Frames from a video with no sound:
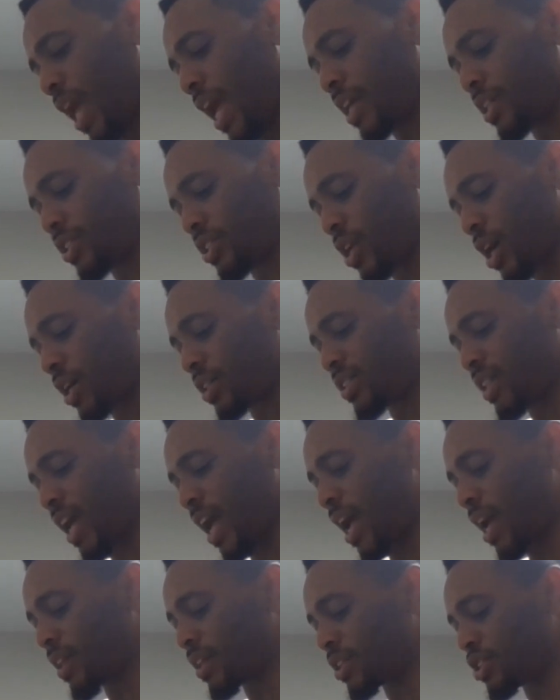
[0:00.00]
and
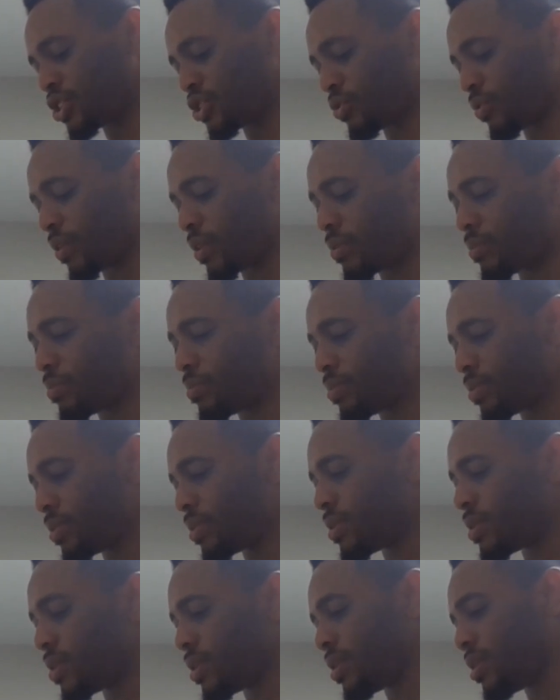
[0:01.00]
saute the shrimp
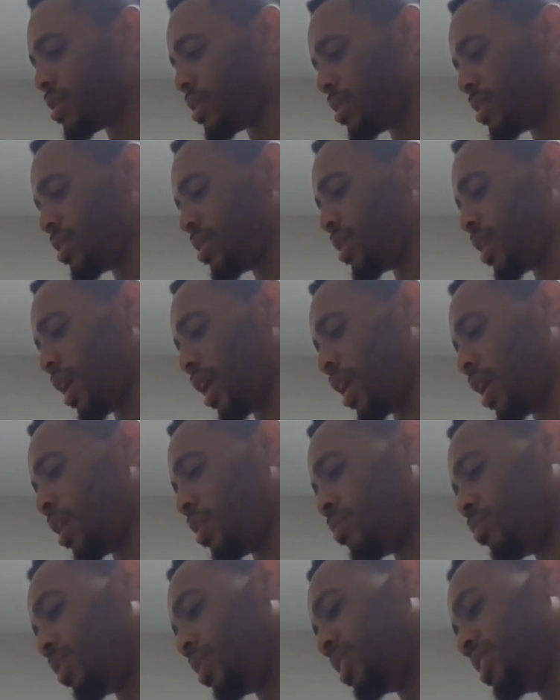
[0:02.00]

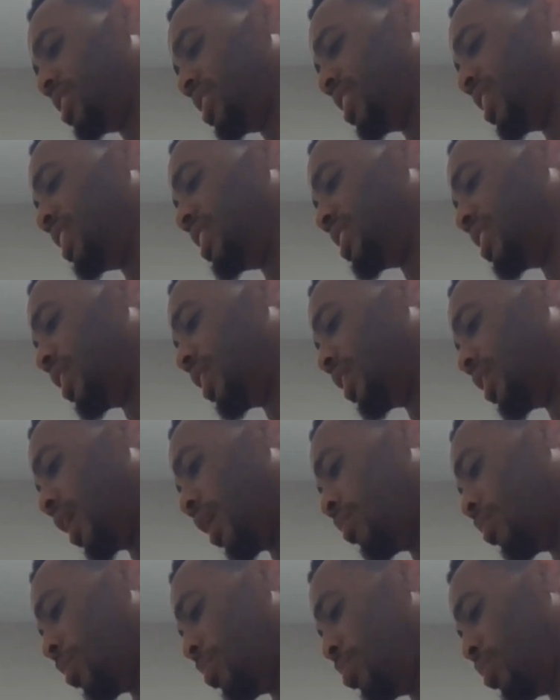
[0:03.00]
in with the seasoning
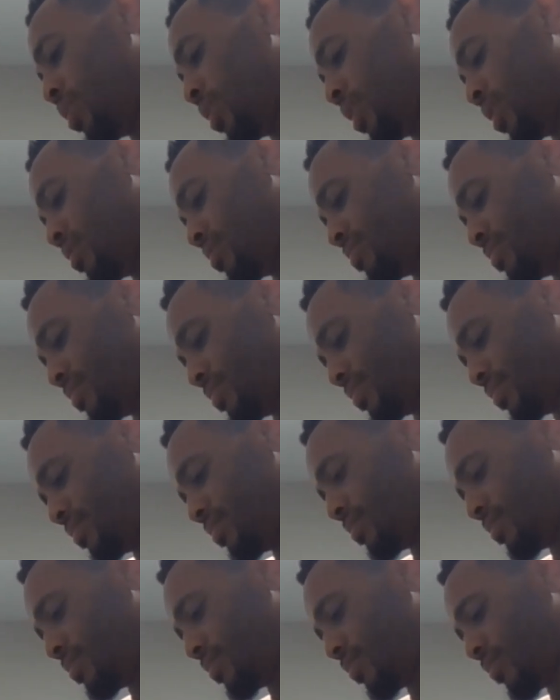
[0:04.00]
that we're putting.
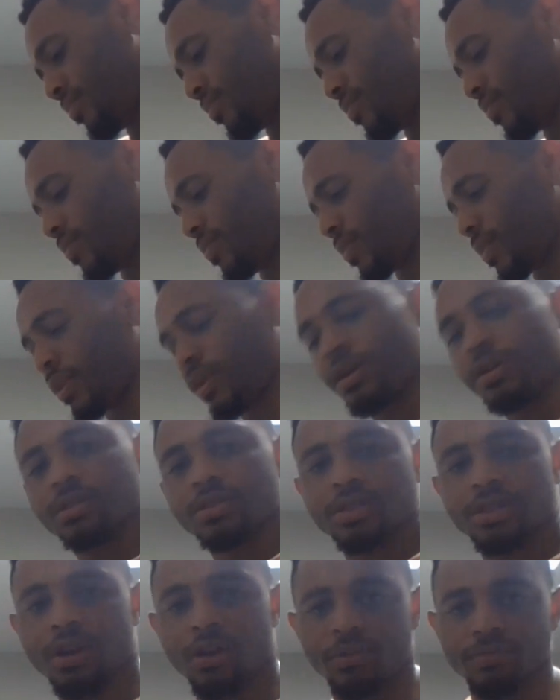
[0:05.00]

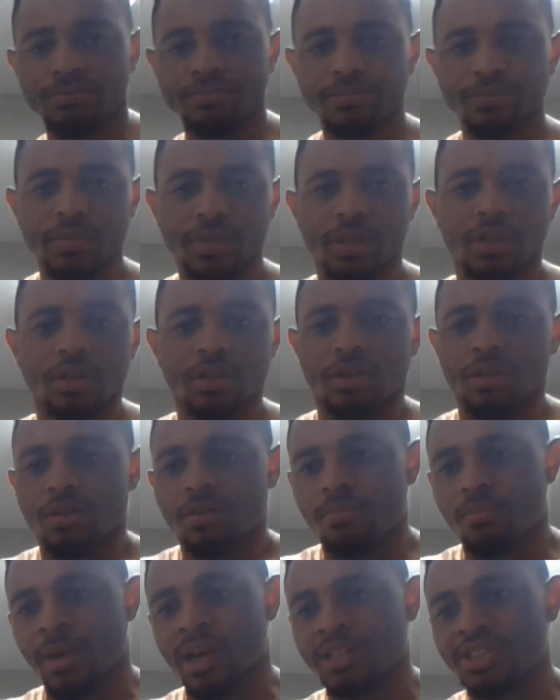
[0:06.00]
So
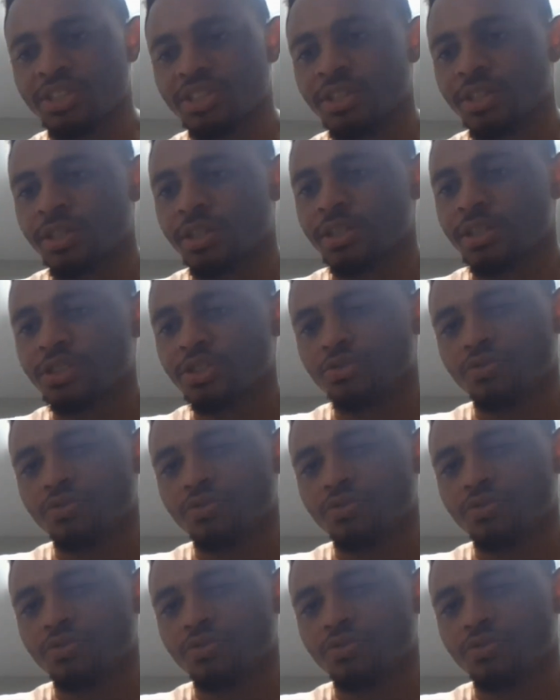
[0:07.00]
make sure the